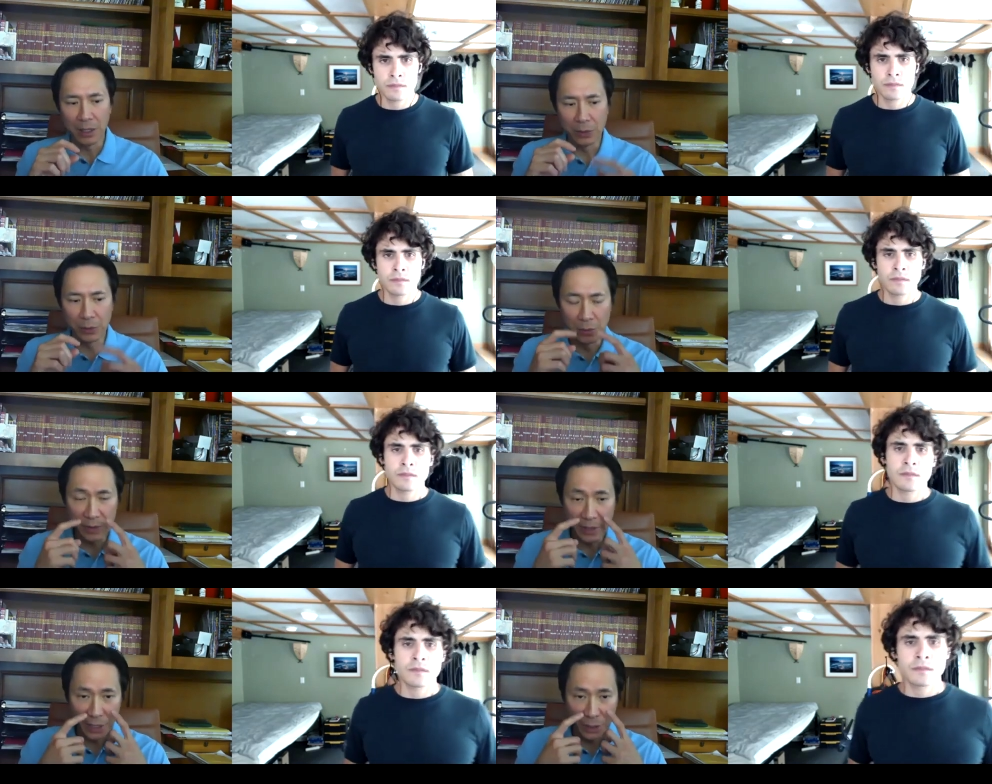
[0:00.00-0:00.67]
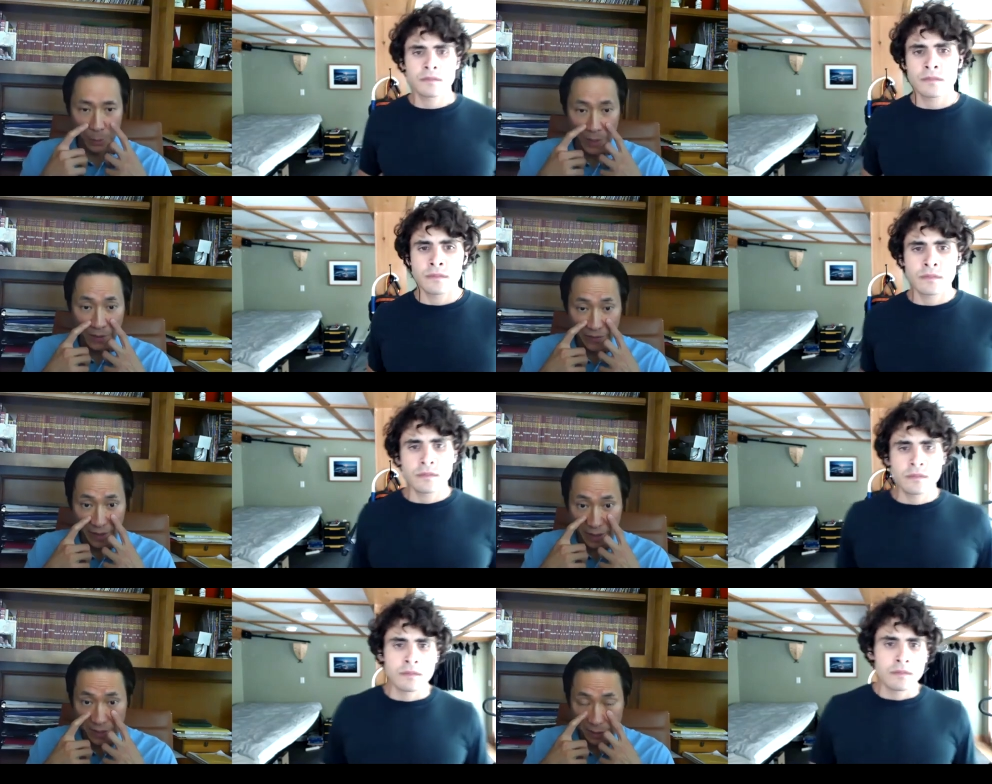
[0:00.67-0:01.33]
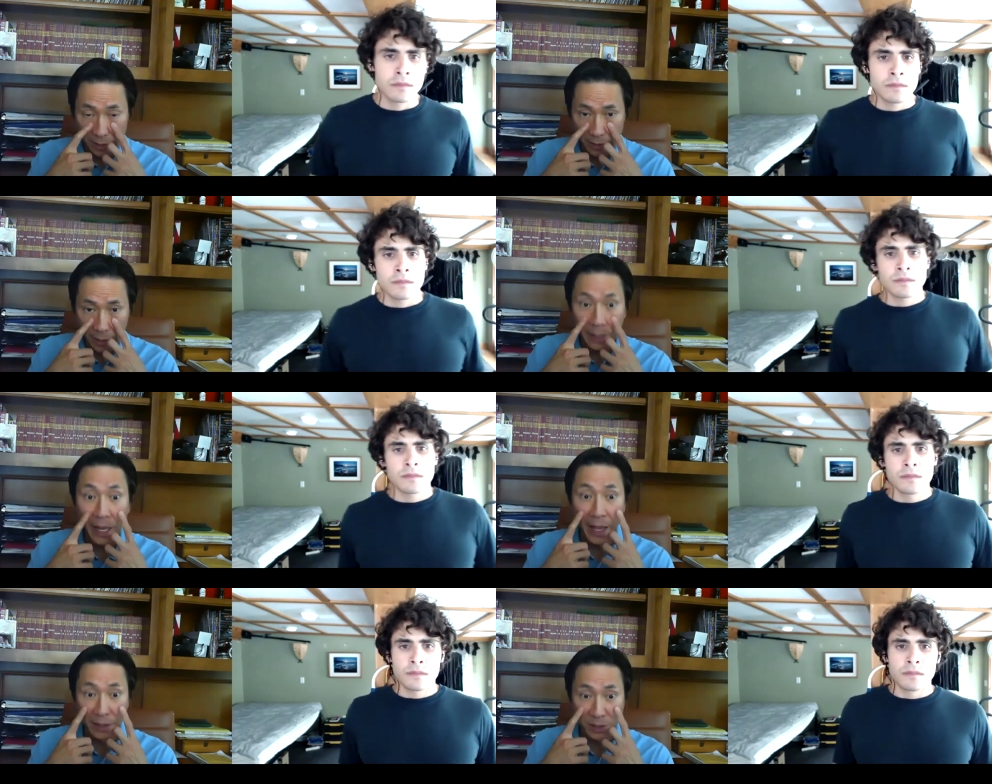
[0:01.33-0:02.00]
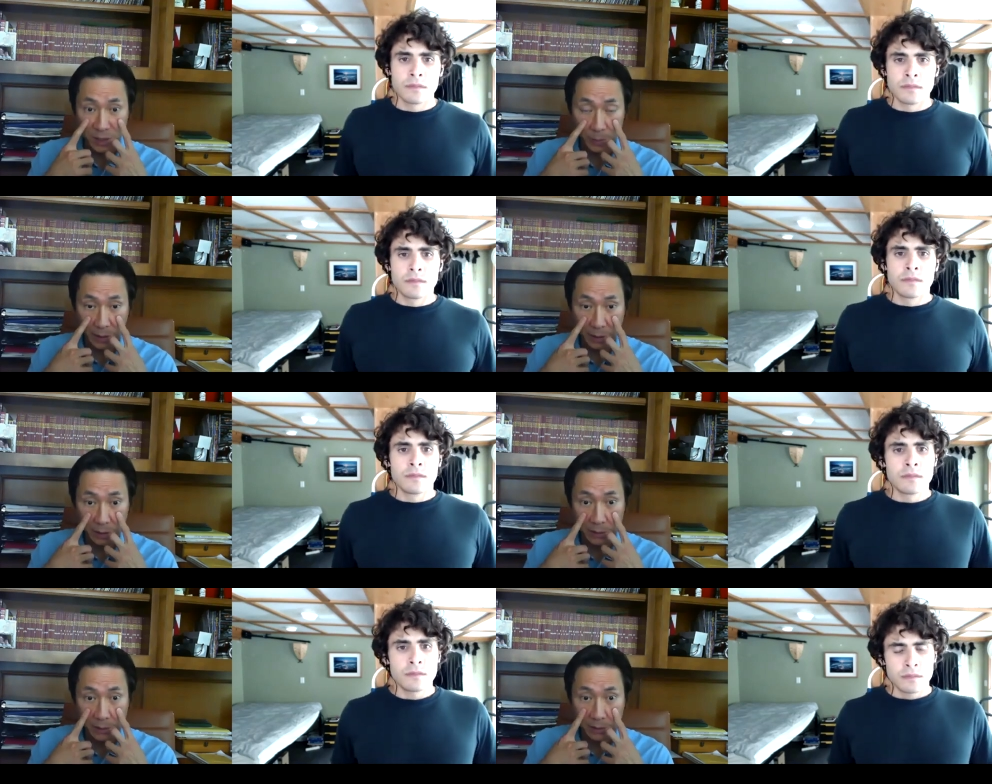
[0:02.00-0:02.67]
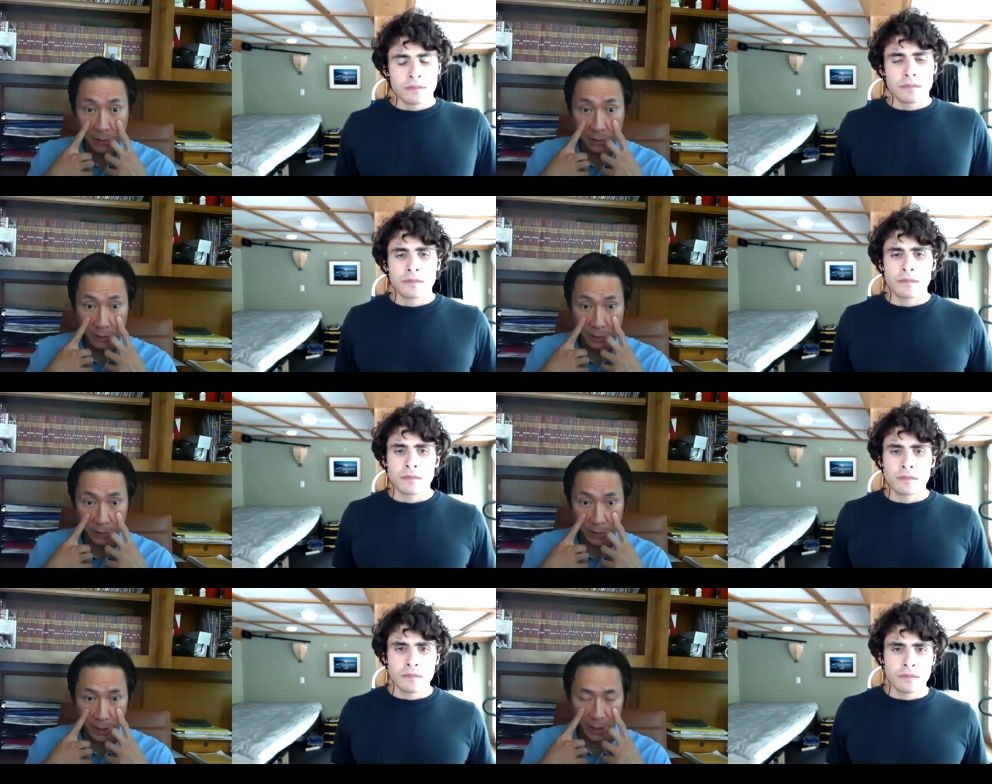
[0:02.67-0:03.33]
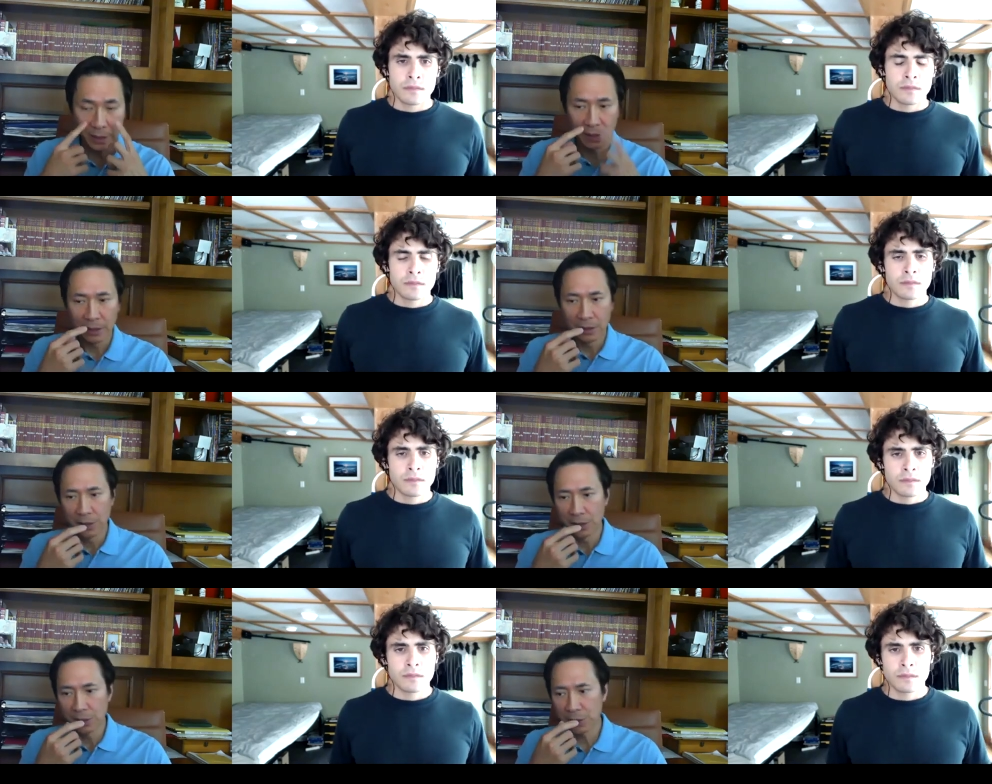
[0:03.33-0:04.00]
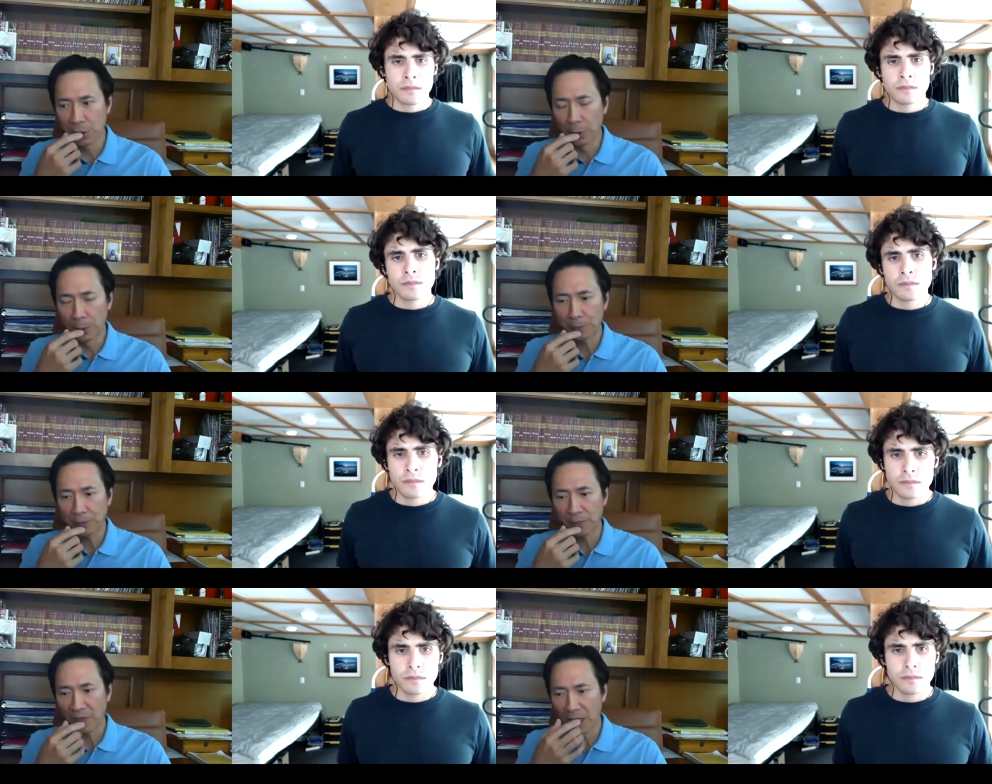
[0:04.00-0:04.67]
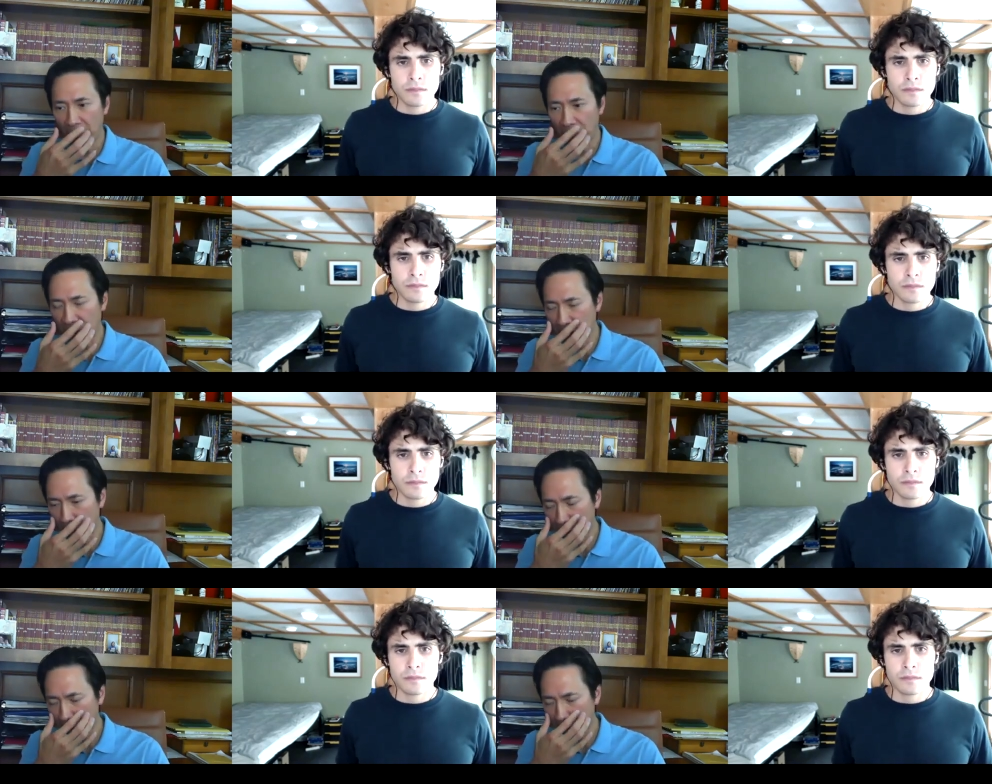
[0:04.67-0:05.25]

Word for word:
Speaker 1: You do get your midface enhancement, okay? So if it's